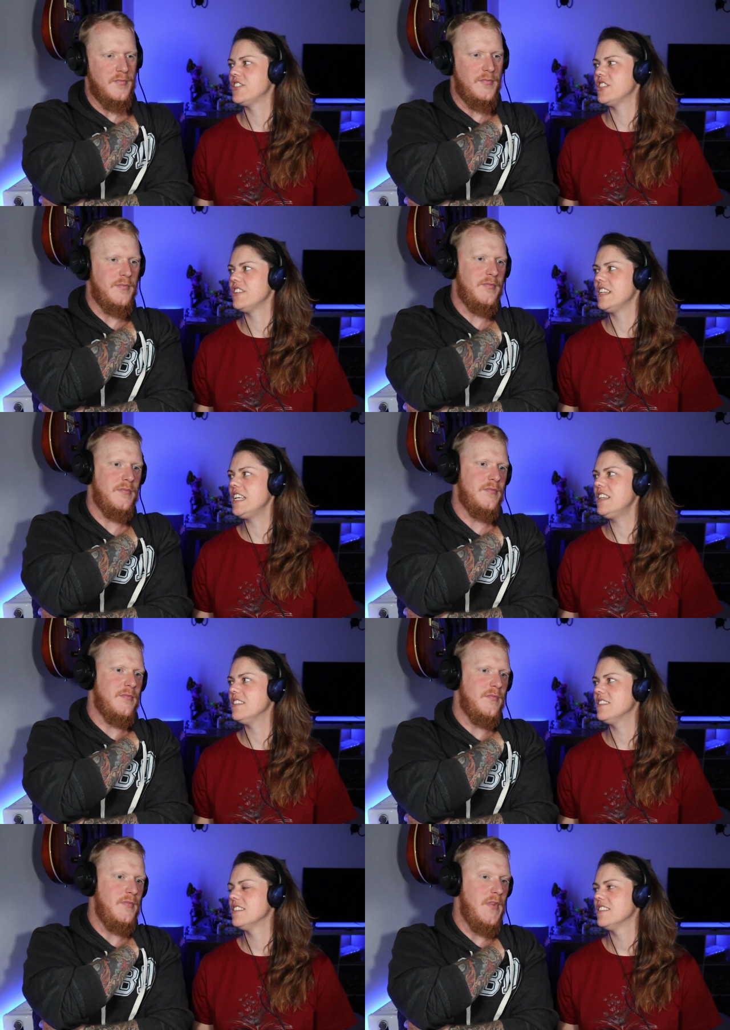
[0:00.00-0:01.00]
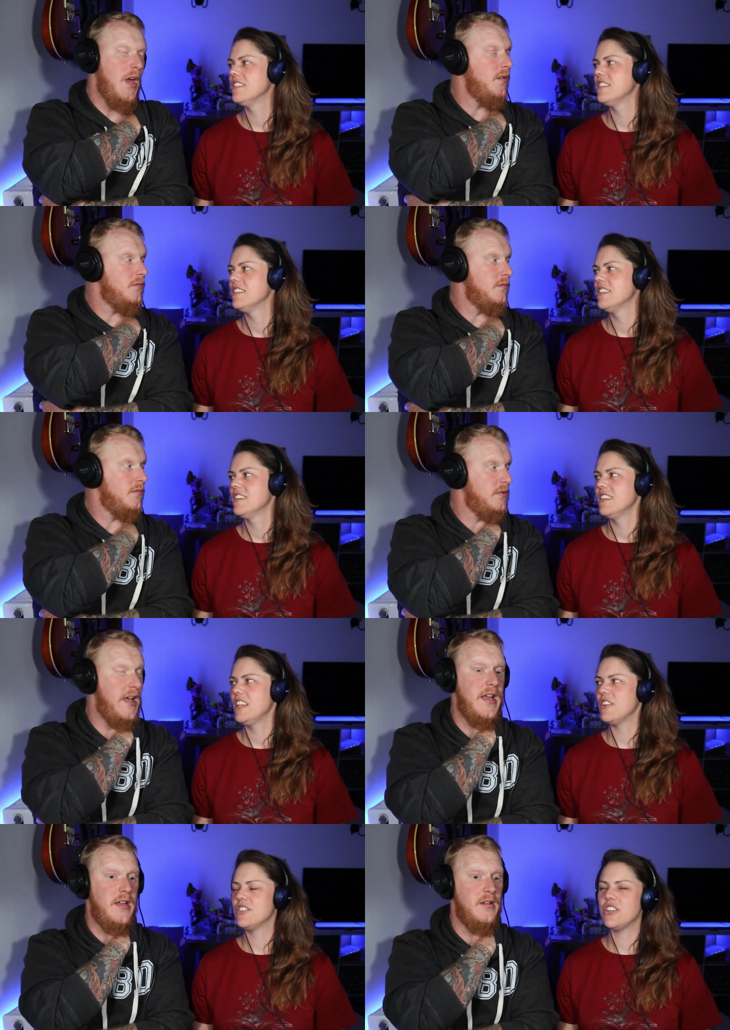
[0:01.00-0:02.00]
Speaker 1: Jolene.
Speaker 2: Yeah.
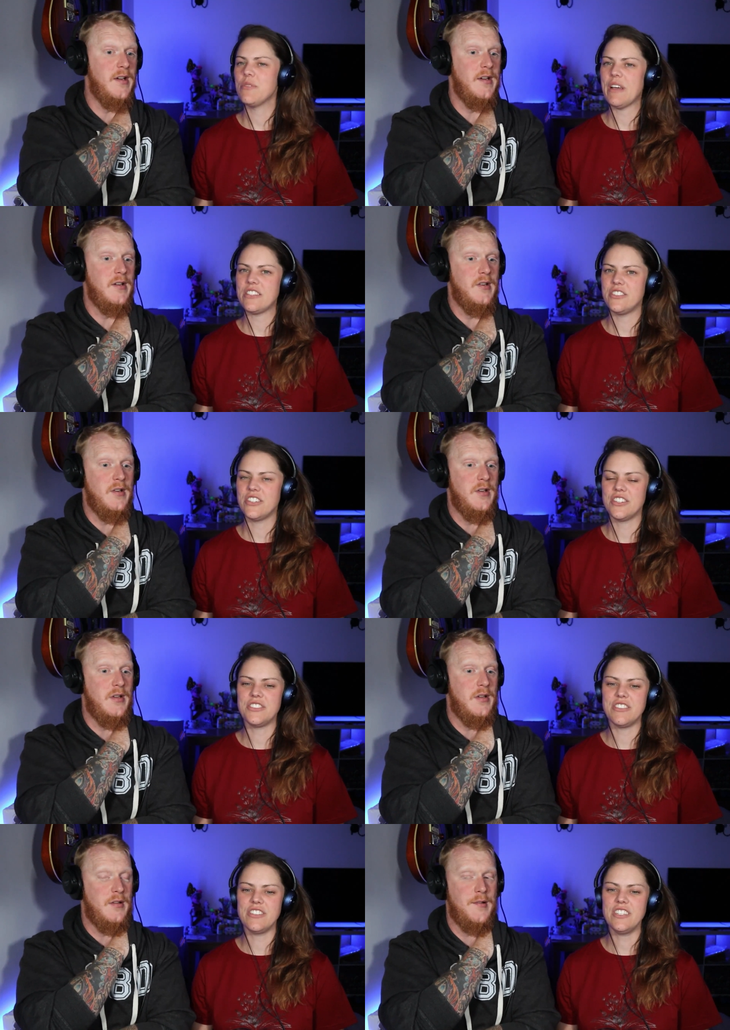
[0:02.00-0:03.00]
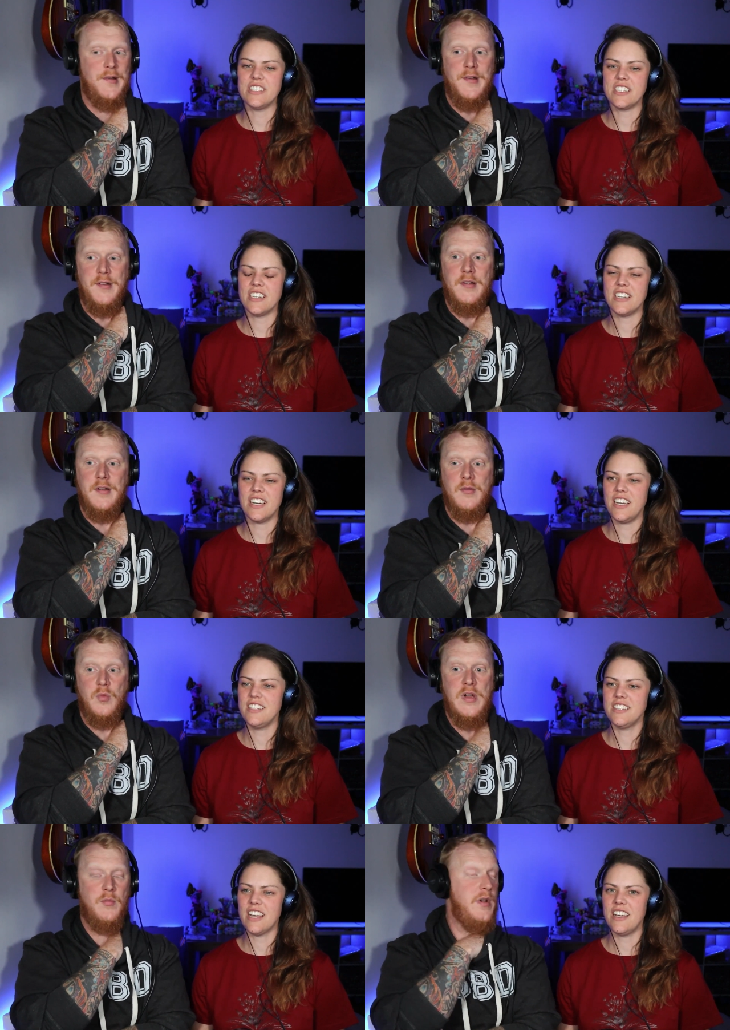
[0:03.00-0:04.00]
Yeah, yeah,
Speaker 1: going back to country roots. I, I
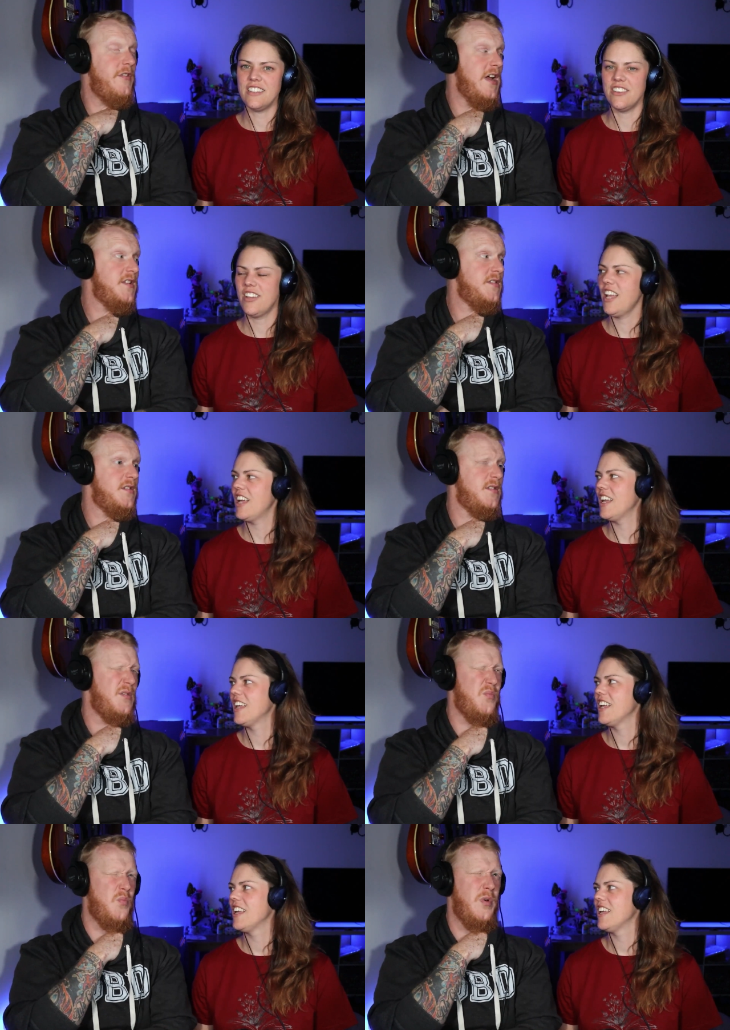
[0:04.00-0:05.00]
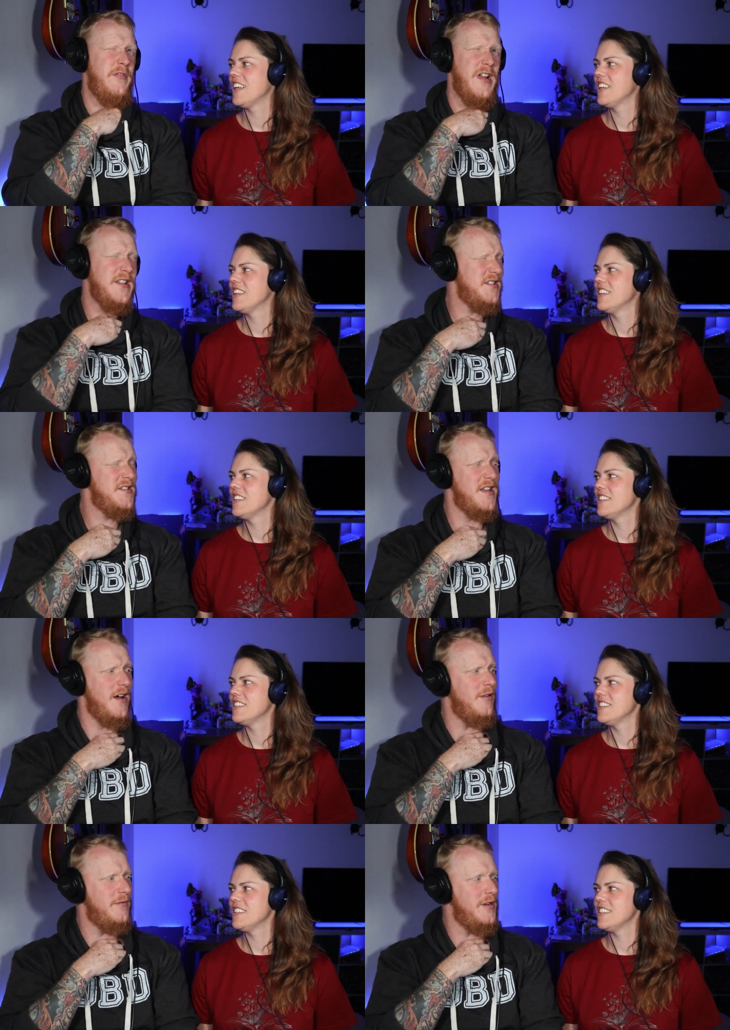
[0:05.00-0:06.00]
we, we I reacted
Speaker 2: to, we reacted to that
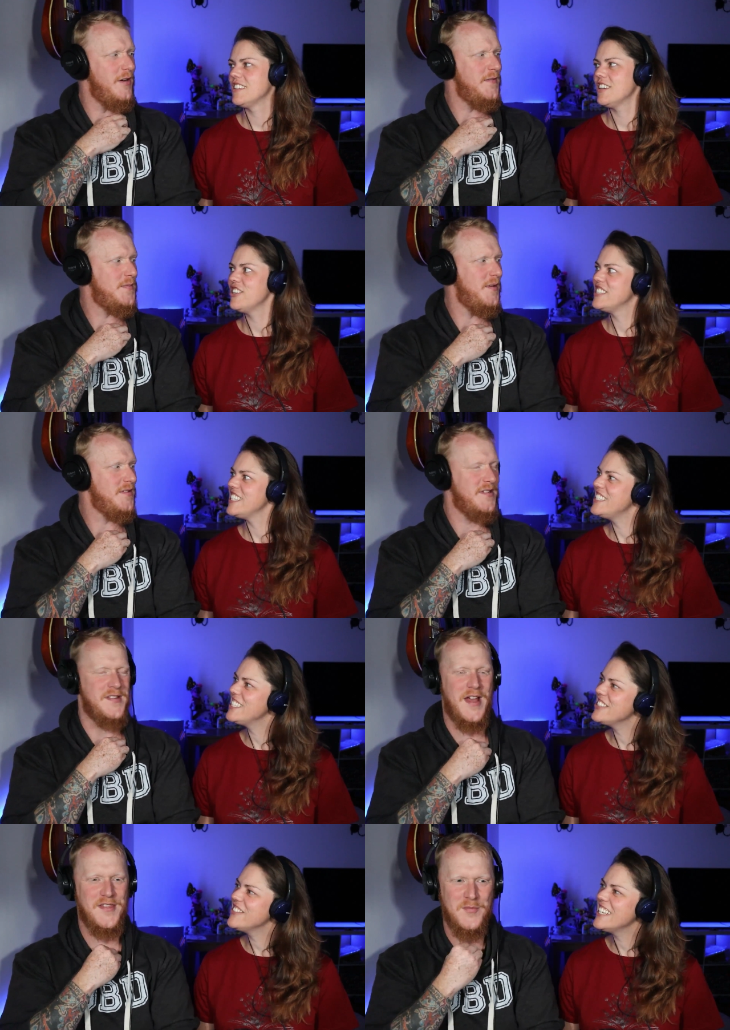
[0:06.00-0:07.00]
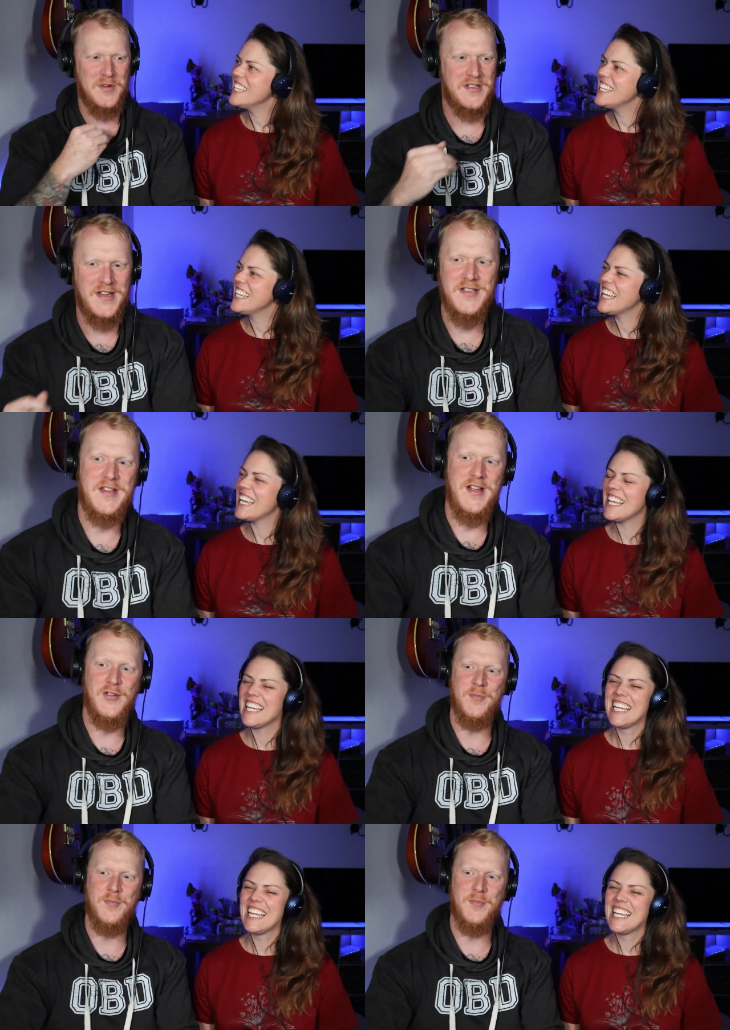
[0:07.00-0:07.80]
over at the office. Oh, did you I think really? we did yeah a couple